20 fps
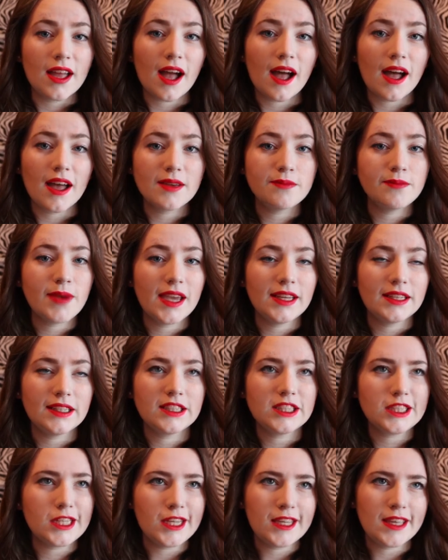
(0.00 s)
I made a
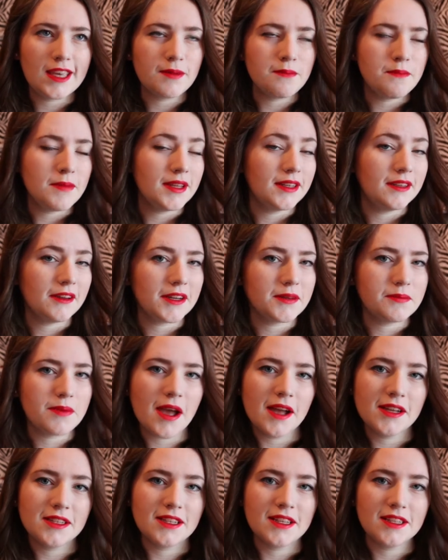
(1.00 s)
cheeky midnight
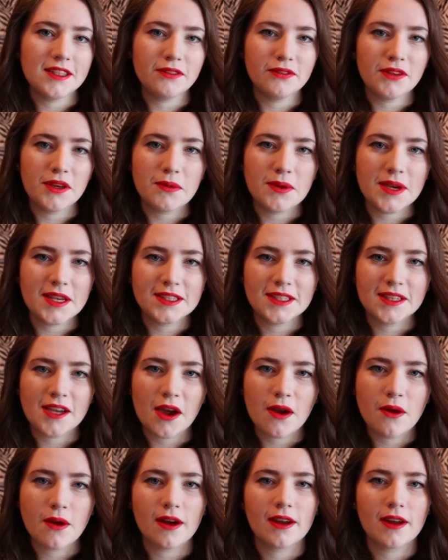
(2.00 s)
purchase a few weeks ago